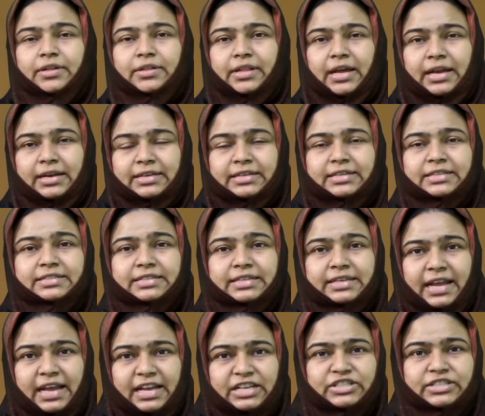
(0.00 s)
that is the
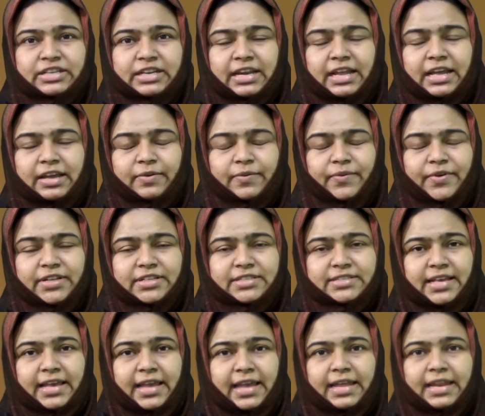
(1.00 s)
national language,
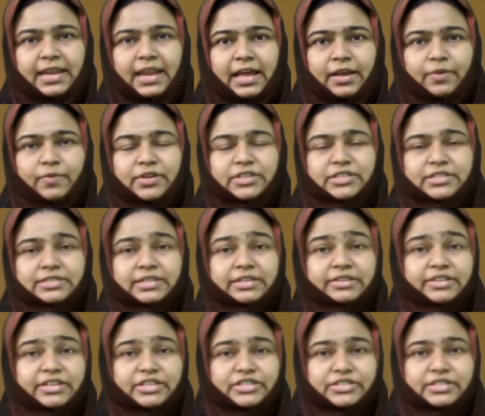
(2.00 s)
second language is the
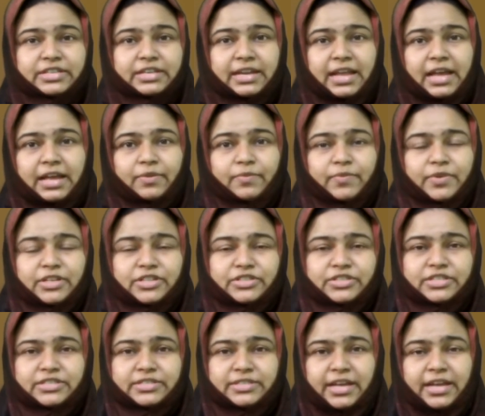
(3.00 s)
regional language,
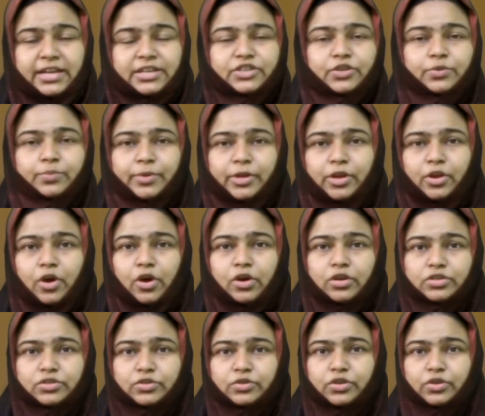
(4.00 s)
the state you belong
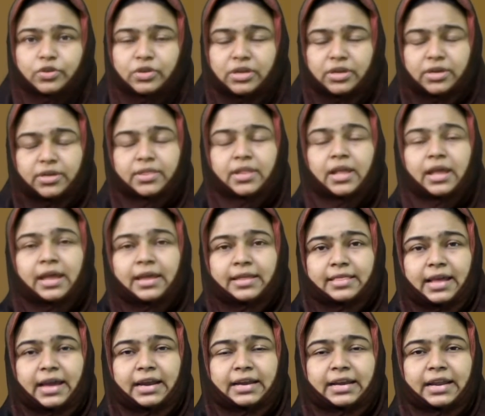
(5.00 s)
to, you learn
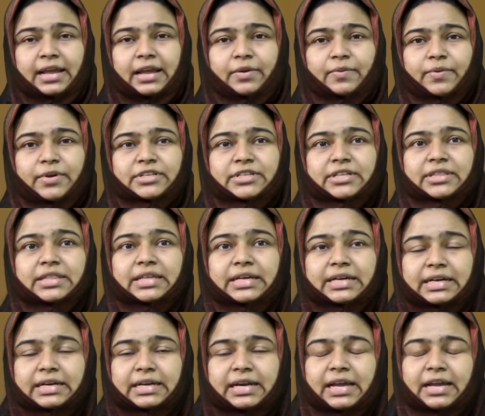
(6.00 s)
that language, and
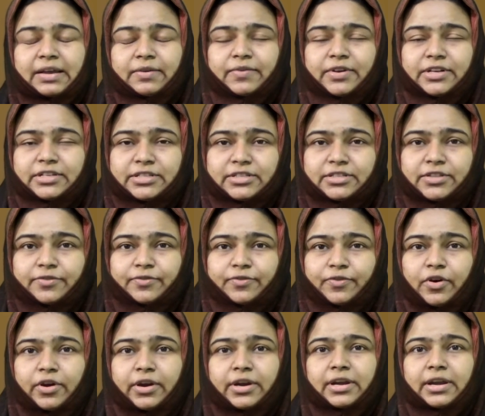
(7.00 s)
third language is the
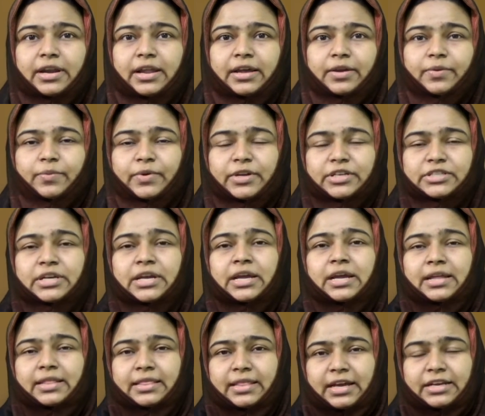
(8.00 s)
foreign language
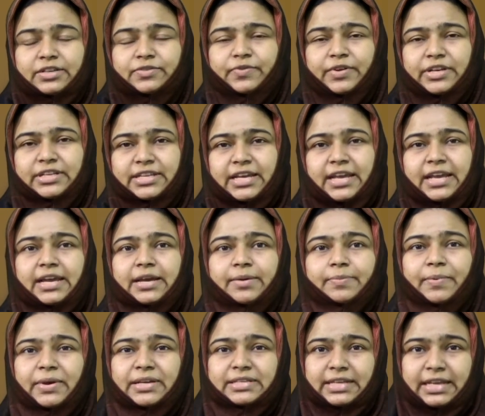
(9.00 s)
that we take
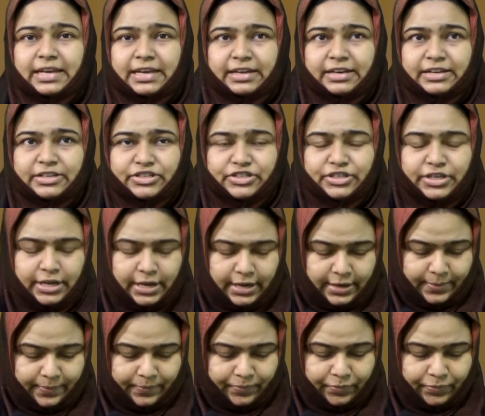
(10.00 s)
up as English here.